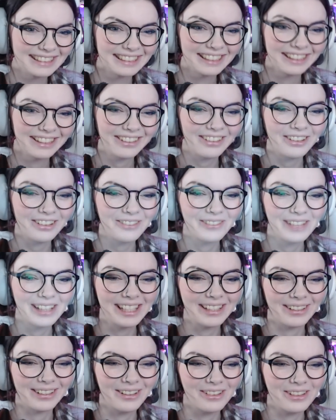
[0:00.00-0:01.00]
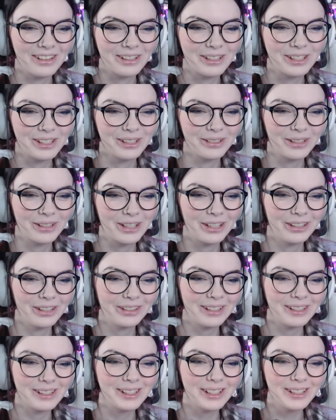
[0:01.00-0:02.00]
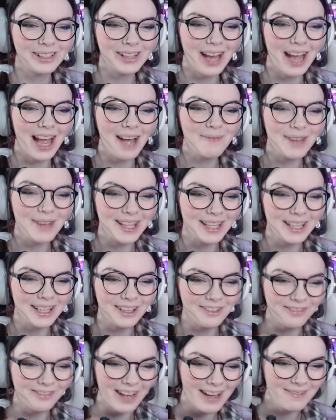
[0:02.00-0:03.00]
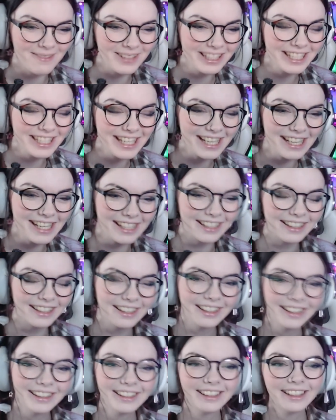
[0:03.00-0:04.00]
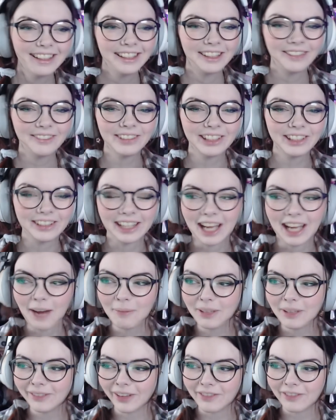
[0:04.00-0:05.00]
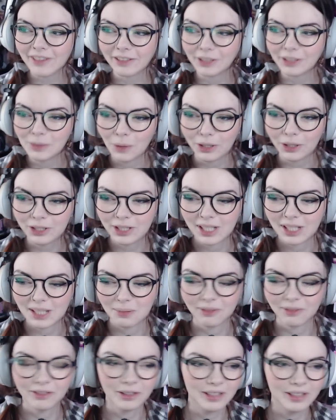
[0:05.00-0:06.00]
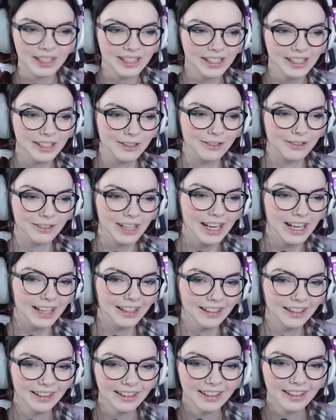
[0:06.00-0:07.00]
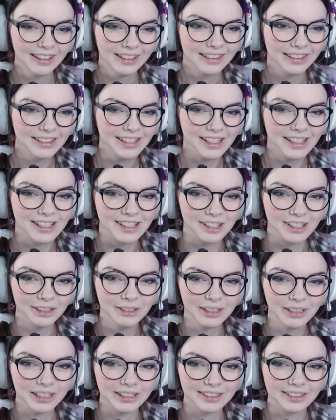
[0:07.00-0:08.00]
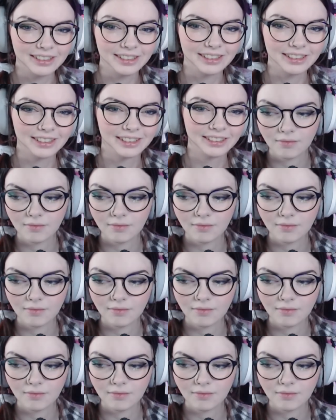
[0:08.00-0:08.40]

Oh my god, they're so cute. They're such a happy little family. Oh my god, I can't believe I've never watched these before. This is great. This is so good.